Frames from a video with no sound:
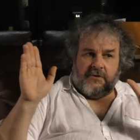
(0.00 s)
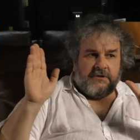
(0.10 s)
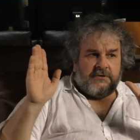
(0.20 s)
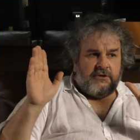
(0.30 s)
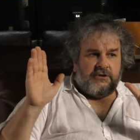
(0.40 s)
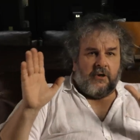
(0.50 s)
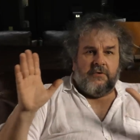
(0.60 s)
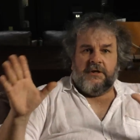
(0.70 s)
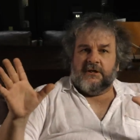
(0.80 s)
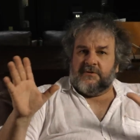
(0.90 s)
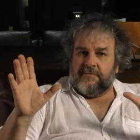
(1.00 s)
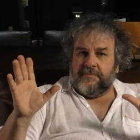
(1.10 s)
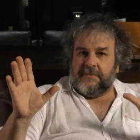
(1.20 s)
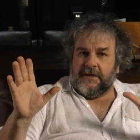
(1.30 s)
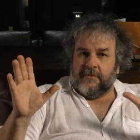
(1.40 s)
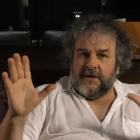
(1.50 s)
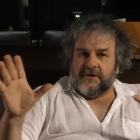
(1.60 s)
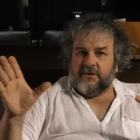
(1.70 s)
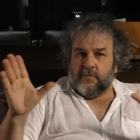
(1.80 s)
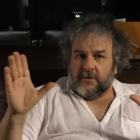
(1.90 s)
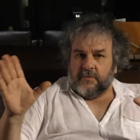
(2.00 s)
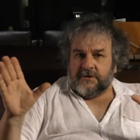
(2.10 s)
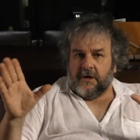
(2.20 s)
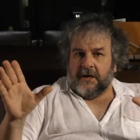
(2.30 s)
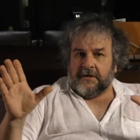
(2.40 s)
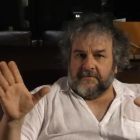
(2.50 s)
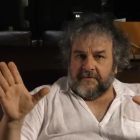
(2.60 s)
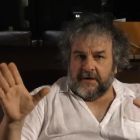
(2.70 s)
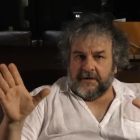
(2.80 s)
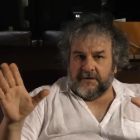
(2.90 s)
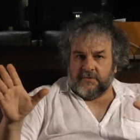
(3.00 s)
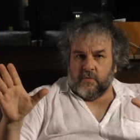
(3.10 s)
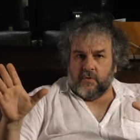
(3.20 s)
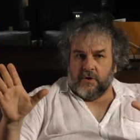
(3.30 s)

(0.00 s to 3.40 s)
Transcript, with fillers: is to show the experience of what it was like to fight in this war,